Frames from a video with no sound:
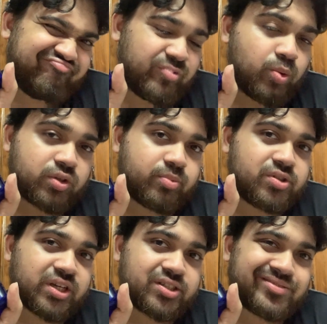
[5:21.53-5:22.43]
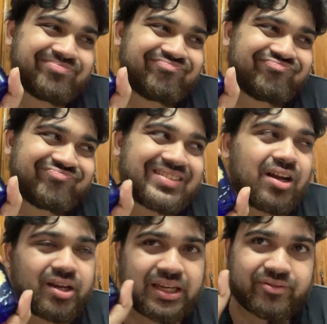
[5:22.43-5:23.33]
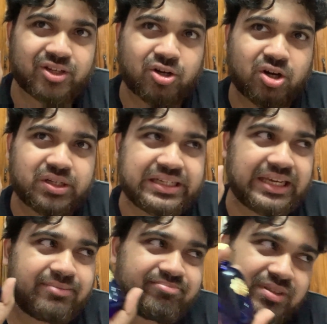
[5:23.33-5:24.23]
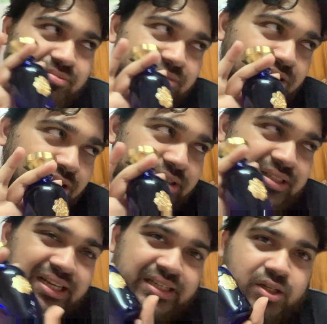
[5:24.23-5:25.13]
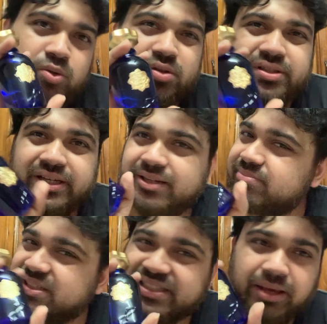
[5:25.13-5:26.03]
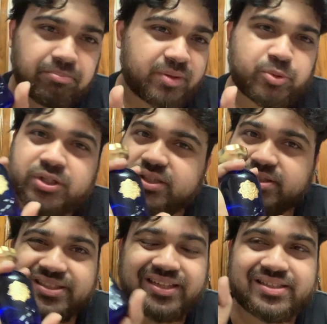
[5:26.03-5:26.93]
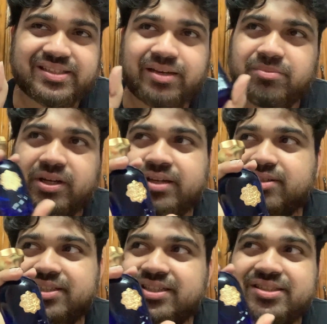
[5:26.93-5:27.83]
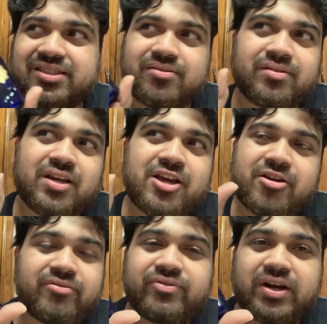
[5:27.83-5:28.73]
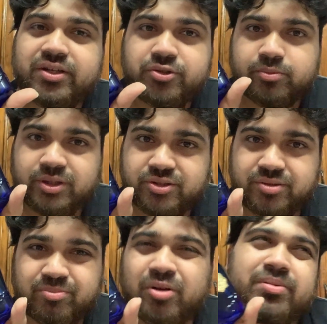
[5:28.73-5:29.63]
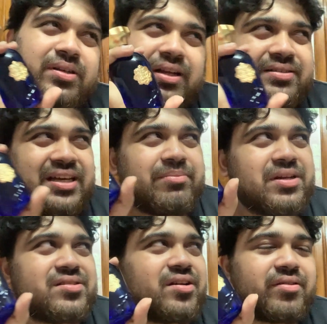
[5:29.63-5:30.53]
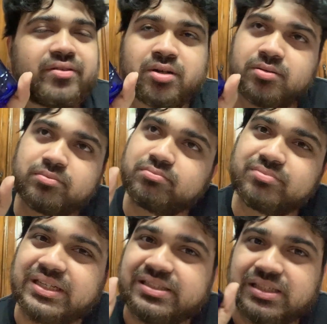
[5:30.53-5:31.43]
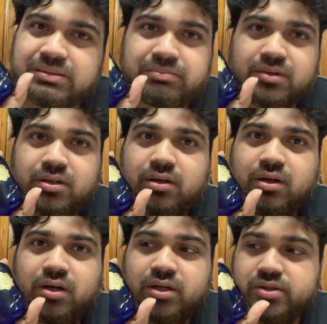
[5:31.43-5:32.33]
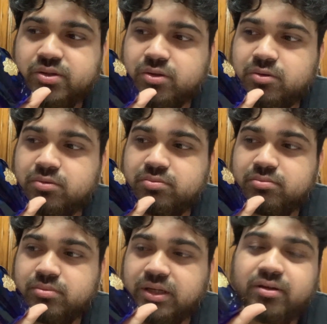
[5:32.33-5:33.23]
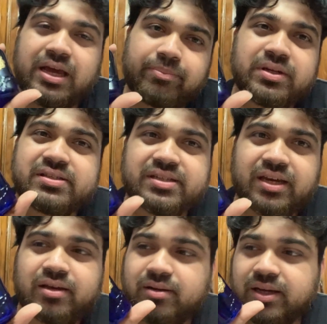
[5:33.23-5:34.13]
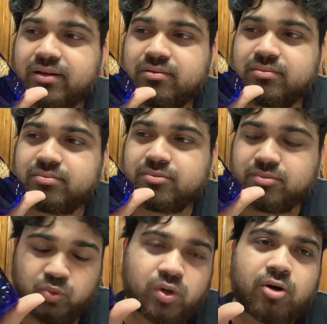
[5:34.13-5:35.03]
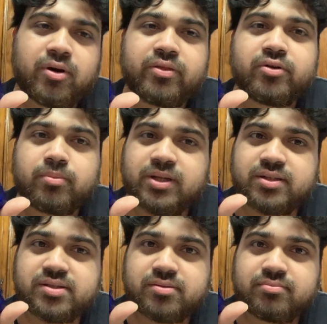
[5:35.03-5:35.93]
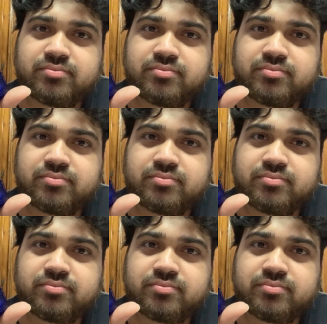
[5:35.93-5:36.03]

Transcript: What's the projection? Even on a hot day, on slightly cooler day, the same. The projection stayed the same. It didn't vary too much. Probably like 10 minutes here and there. That's it. So I could happily say like 1 hour and 30 minutes.